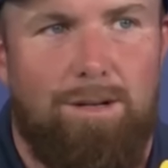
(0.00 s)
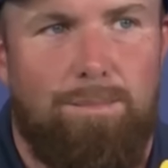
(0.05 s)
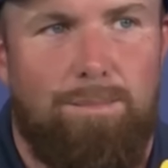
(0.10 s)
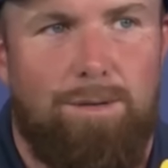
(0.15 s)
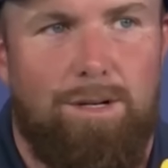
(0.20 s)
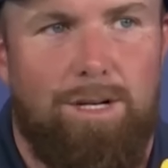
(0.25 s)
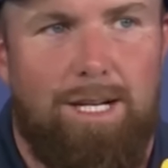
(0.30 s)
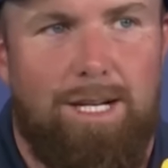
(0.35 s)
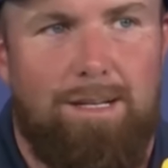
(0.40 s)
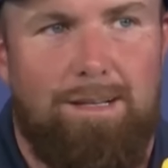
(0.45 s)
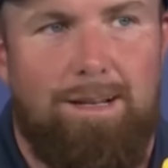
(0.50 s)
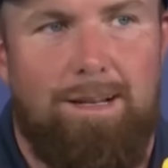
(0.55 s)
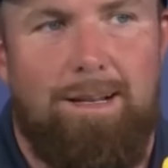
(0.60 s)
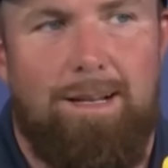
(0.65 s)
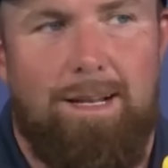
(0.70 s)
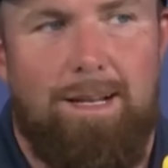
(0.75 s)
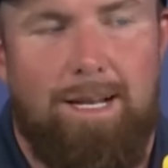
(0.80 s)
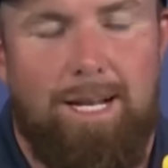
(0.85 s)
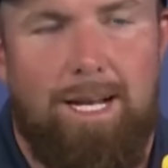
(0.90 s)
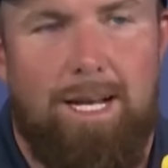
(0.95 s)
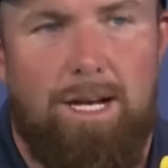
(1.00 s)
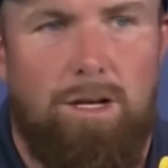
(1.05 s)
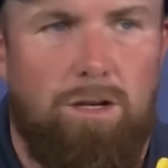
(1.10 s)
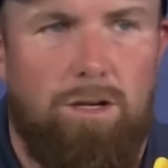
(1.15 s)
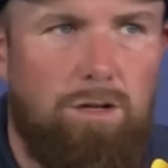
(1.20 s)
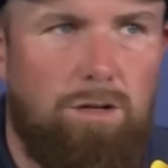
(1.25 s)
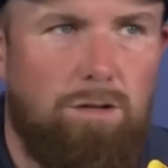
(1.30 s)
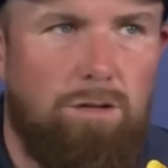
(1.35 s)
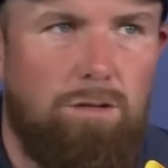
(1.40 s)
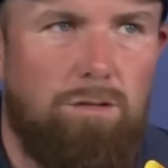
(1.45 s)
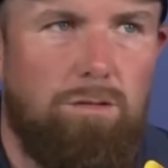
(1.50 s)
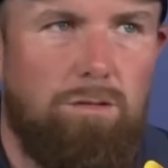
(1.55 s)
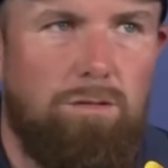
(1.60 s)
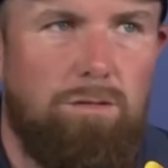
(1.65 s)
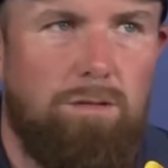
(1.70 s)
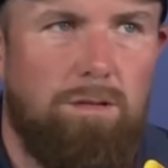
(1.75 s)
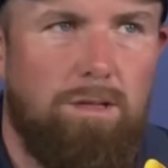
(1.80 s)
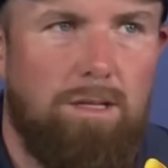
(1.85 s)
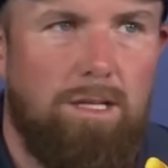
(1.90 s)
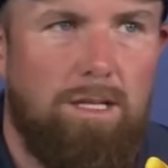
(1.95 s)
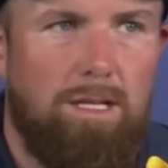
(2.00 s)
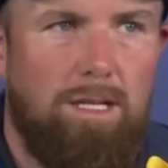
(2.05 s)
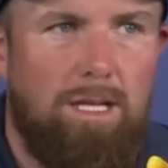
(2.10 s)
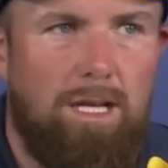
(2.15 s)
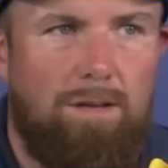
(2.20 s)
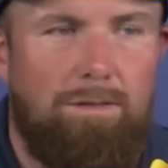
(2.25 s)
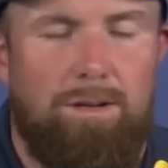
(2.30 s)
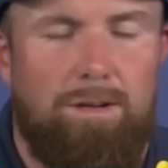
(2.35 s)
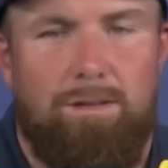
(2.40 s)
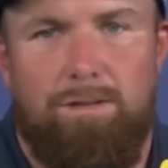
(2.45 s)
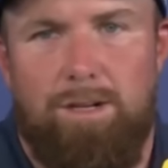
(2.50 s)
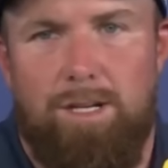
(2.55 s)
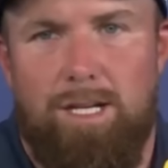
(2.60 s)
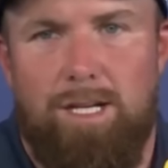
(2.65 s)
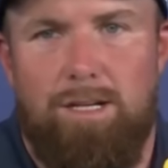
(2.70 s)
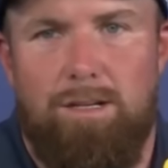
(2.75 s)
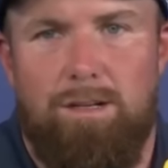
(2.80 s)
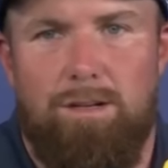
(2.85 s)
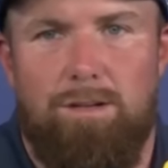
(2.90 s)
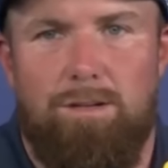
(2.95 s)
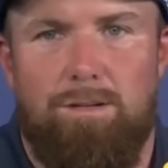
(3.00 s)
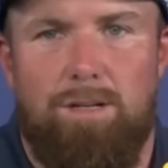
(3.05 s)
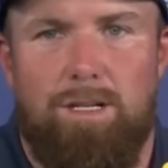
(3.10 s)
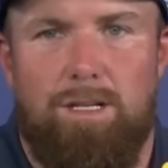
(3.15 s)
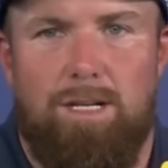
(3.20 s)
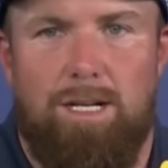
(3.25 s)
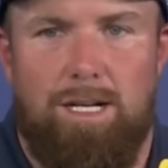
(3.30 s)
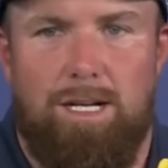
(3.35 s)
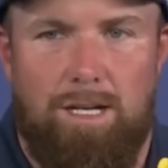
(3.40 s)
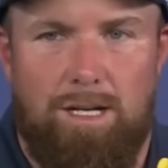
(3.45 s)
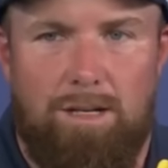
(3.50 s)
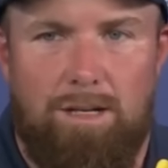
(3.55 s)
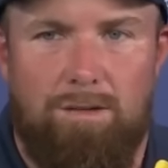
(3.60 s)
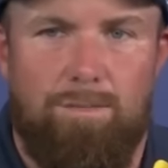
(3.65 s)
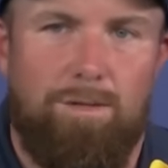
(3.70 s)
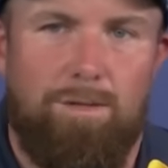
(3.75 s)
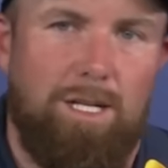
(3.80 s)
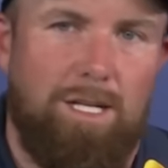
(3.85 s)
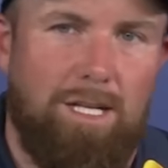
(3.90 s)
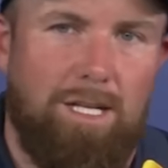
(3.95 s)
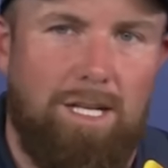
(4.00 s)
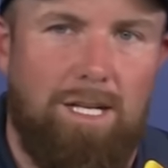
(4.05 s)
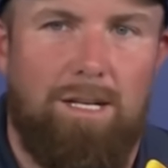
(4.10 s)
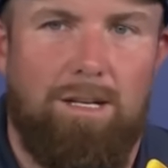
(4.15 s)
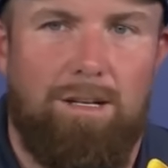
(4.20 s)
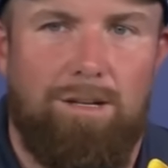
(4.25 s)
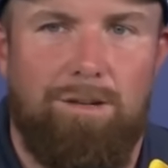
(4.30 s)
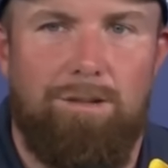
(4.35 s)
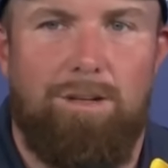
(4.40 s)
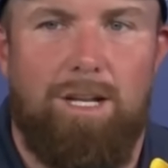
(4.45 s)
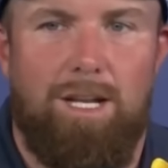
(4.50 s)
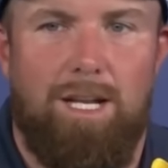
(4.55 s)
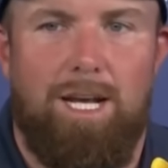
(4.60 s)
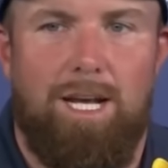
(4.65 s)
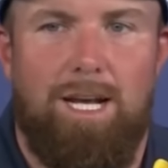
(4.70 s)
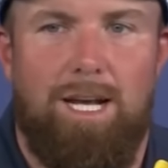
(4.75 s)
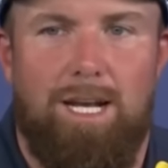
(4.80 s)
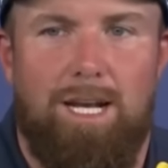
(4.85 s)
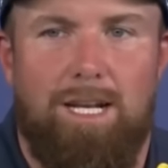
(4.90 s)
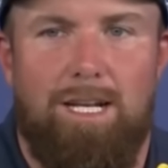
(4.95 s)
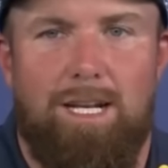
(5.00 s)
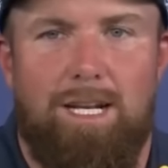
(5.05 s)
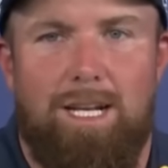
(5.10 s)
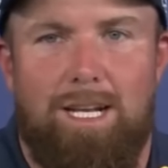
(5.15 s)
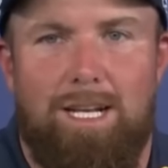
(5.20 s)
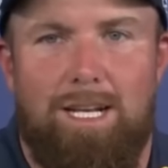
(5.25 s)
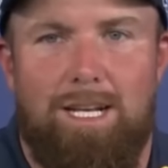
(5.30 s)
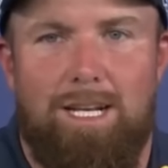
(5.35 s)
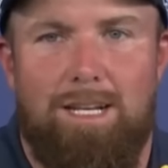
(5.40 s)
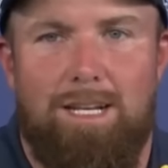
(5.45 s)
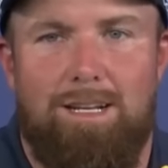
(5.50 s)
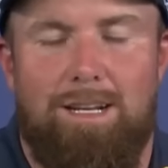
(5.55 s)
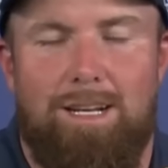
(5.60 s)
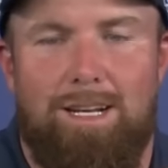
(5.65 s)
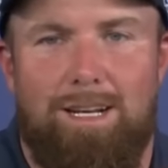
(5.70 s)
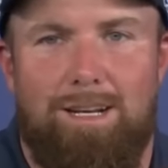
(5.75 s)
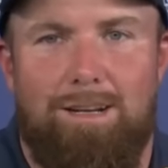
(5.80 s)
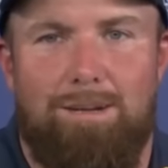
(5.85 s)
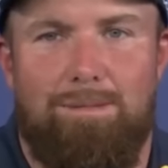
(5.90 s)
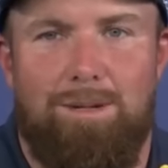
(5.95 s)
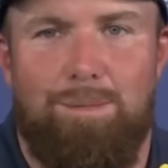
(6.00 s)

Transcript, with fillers: But at the end of the day, I knew, even if I didn't do it, that I'd done what I needed to do today, and I'm